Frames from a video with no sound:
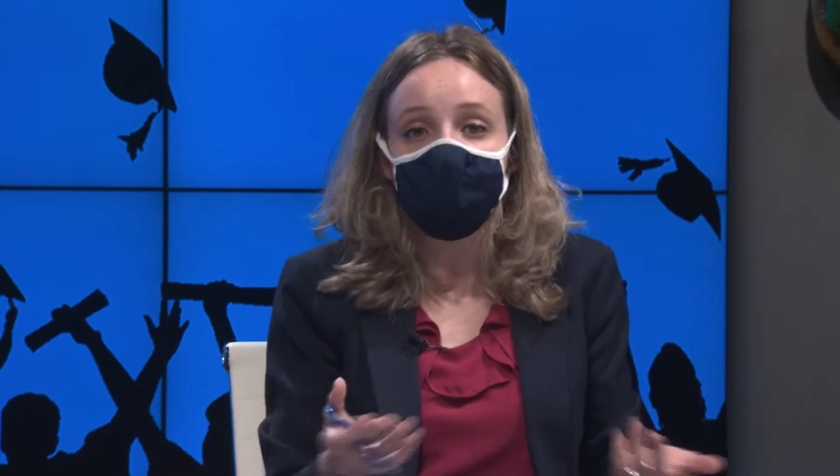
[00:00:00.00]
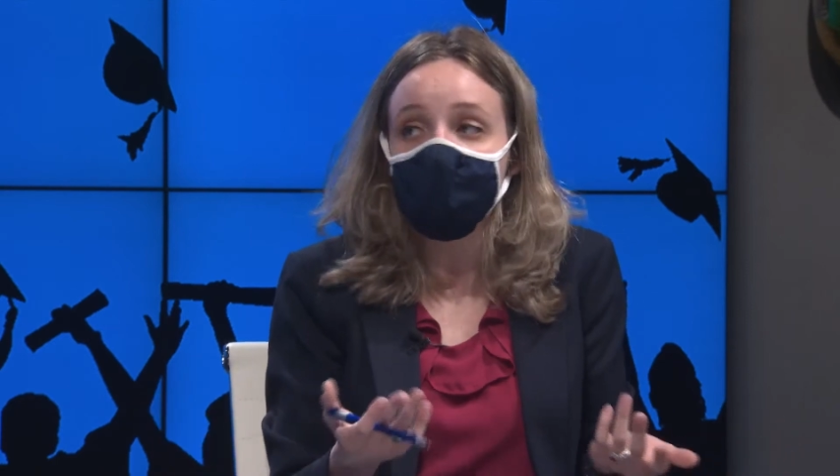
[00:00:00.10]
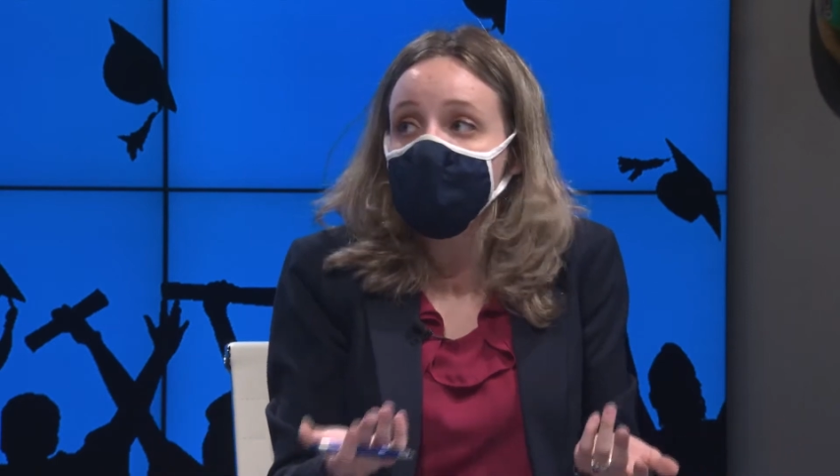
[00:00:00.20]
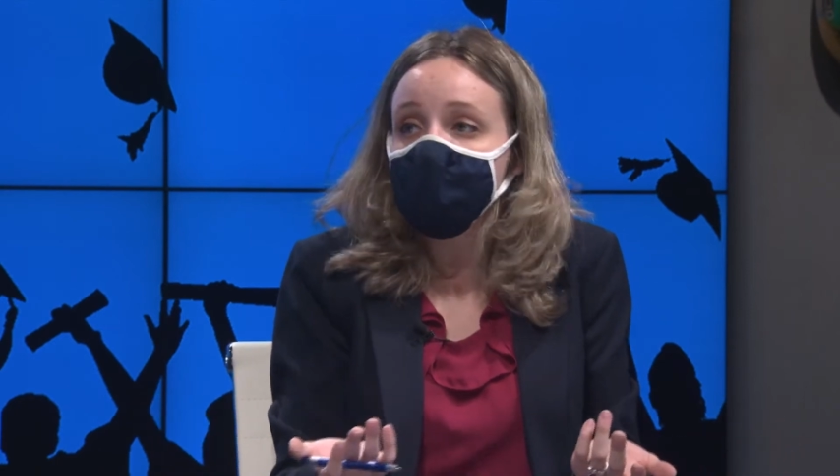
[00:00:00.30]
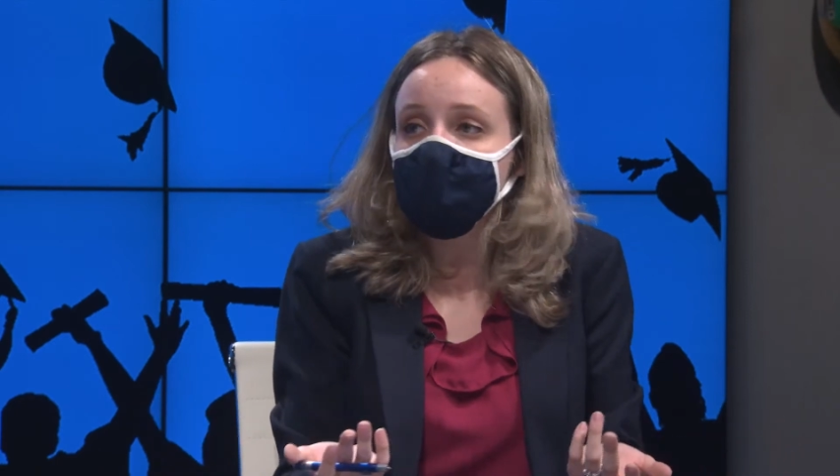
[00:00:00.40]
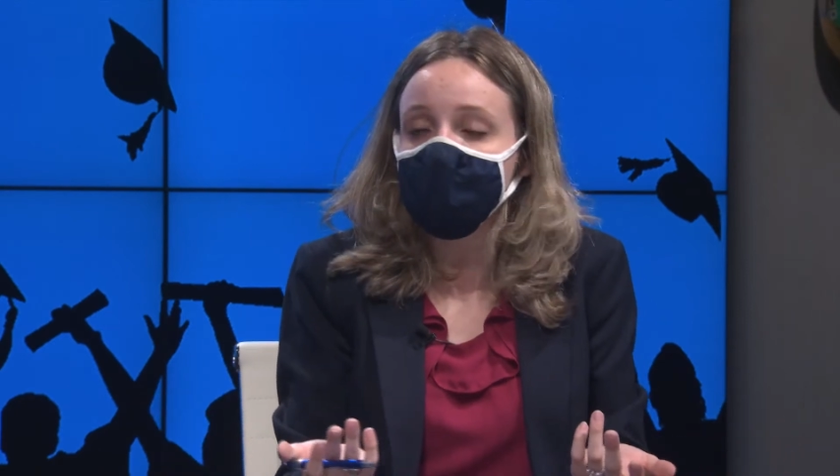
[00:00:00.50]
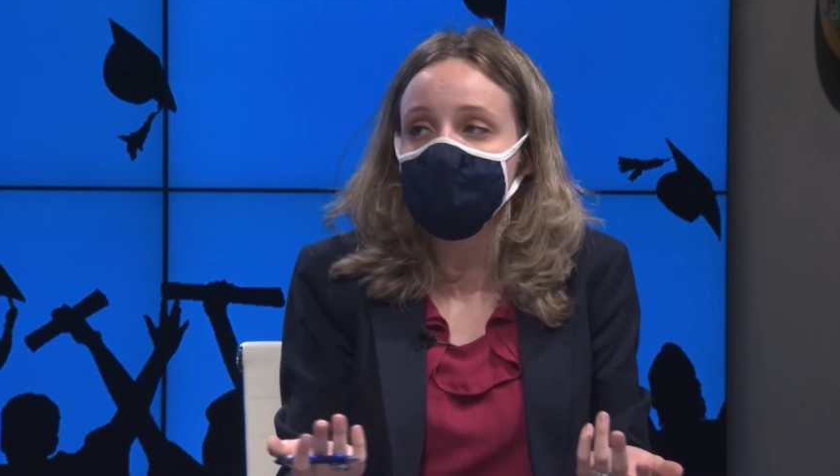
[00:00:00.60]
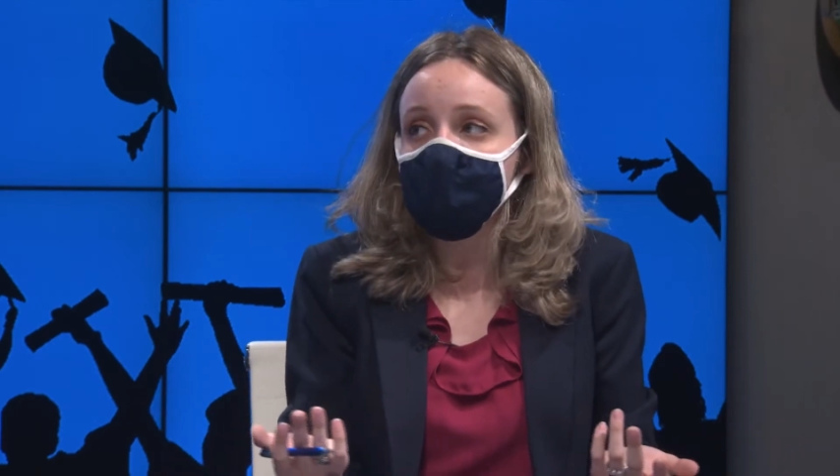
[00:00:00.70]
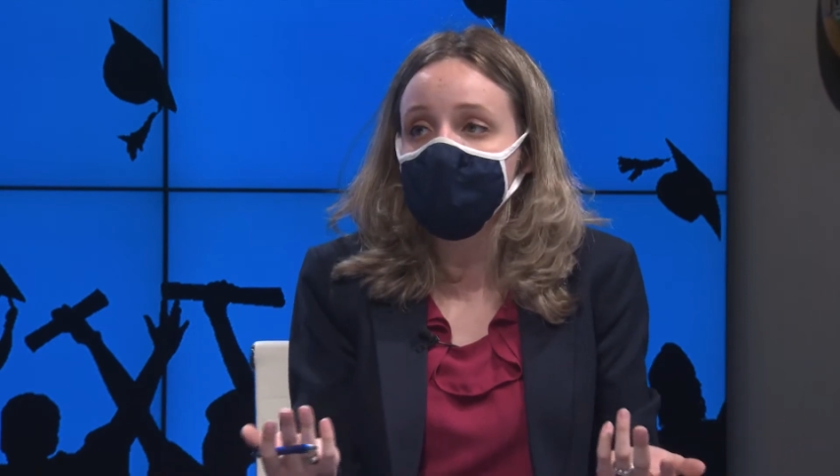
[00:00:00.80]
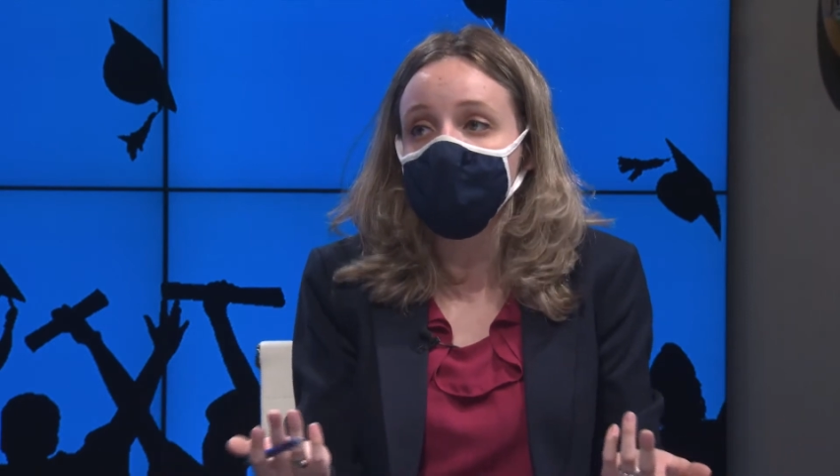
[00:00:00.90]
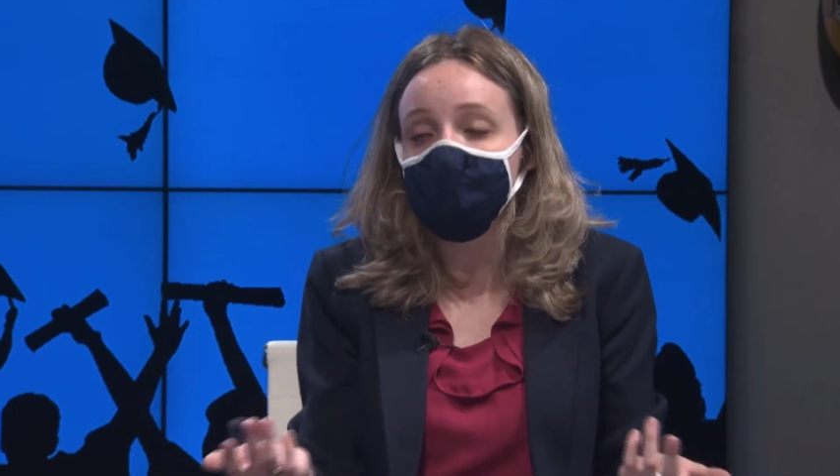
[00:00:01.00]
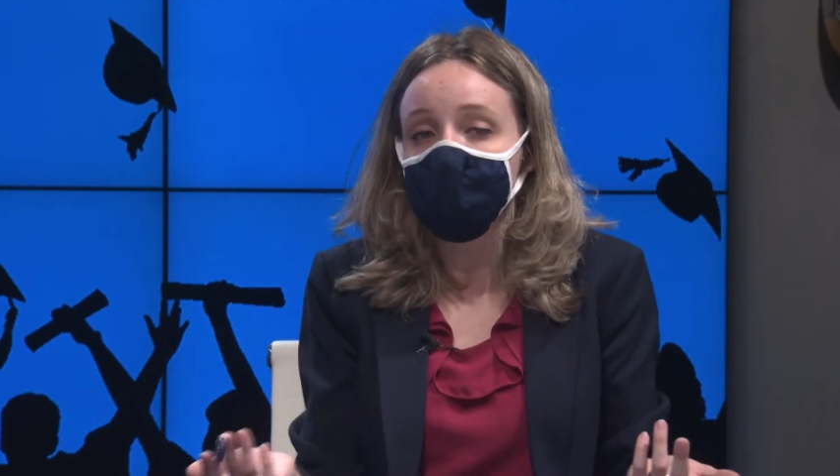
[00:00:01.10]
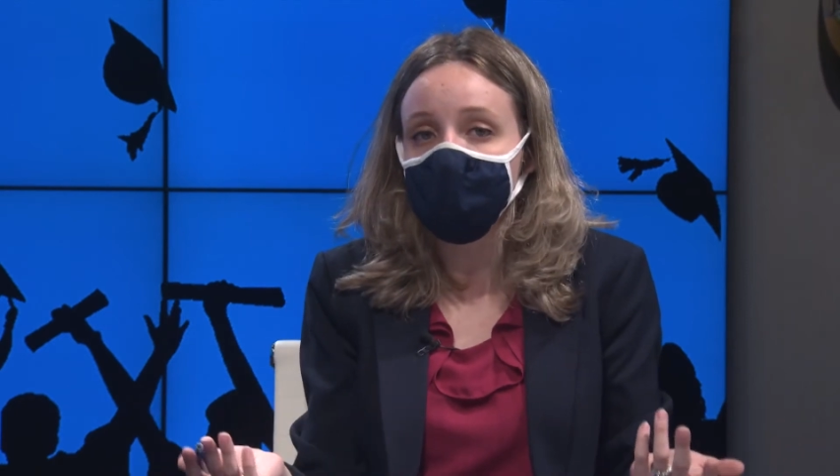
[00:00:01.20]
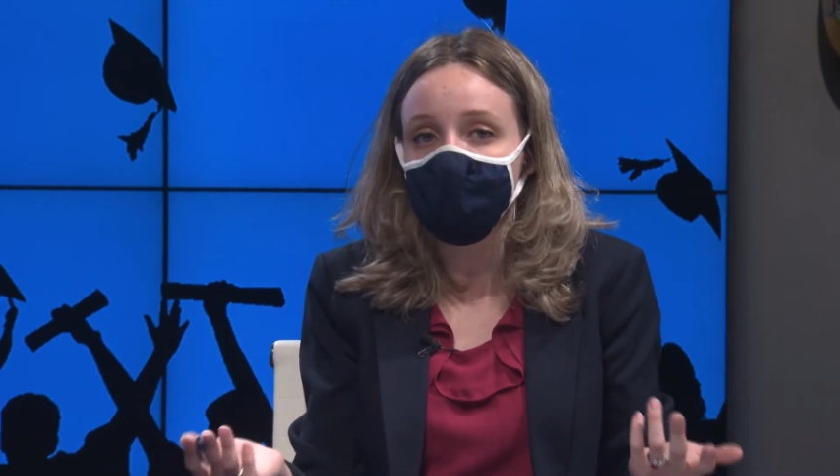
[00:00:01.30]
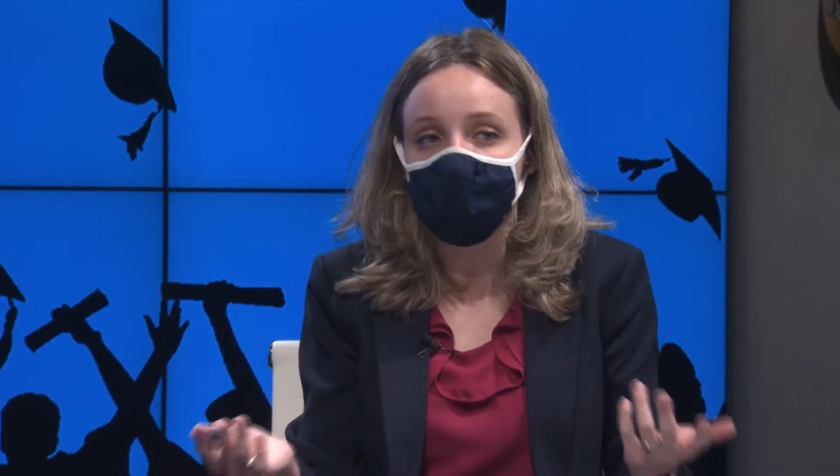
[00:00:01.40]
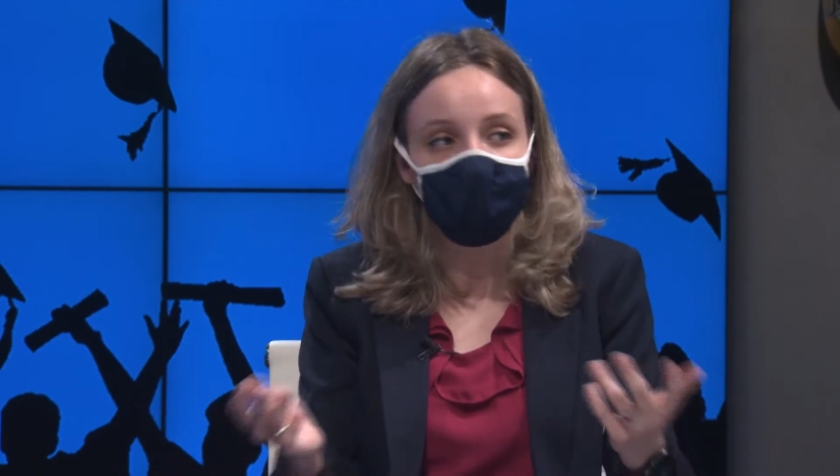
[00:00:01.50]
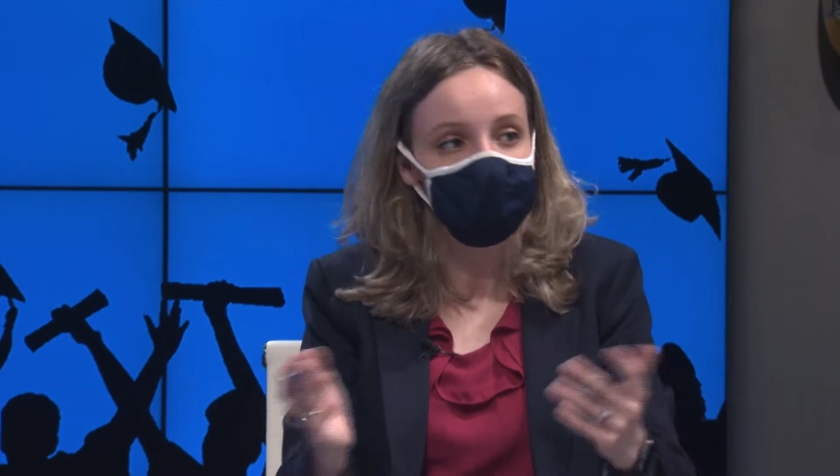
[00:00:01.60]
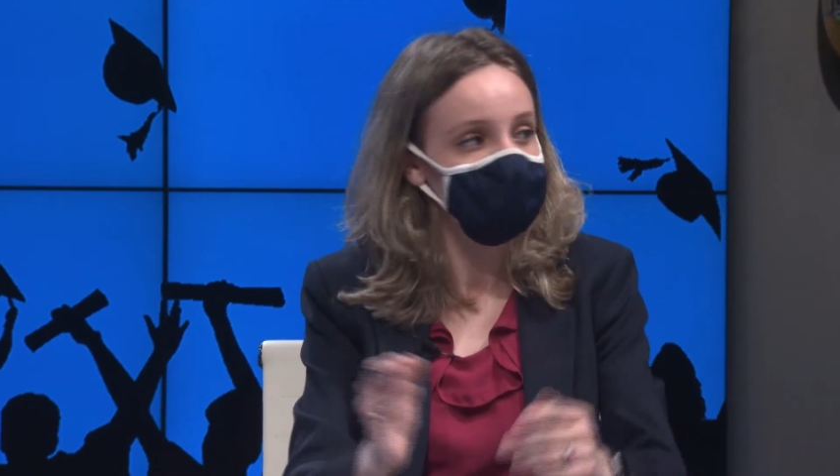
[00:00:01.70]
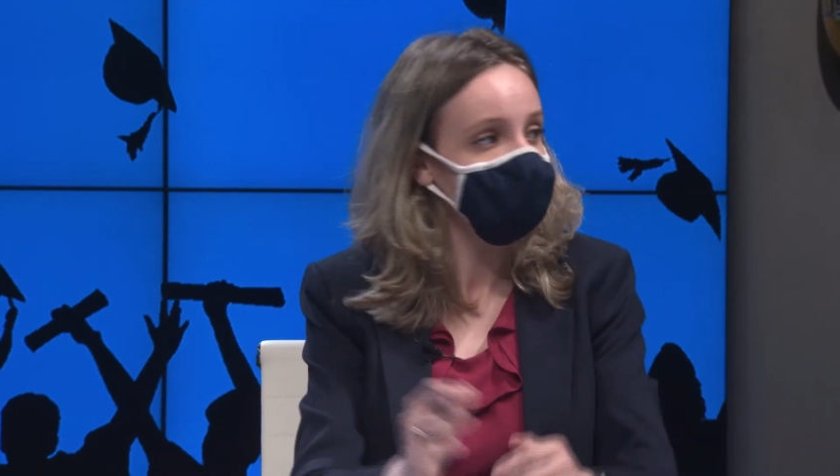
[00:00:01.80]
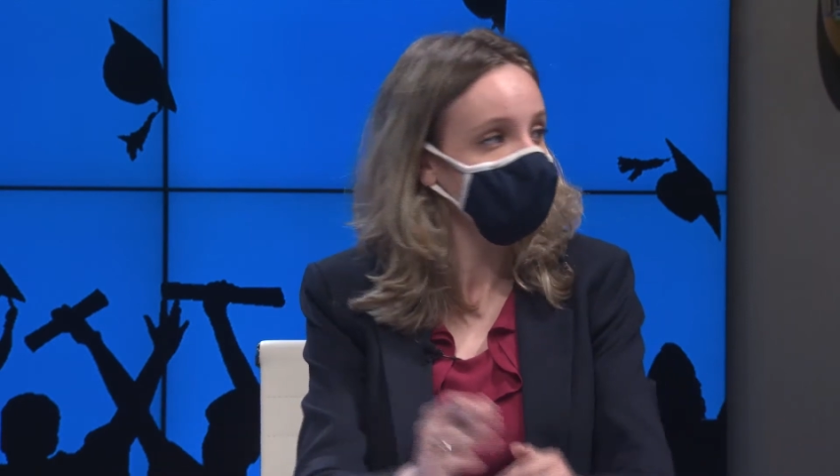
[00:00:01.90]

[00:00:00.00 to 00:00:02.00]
and those occasional home runs.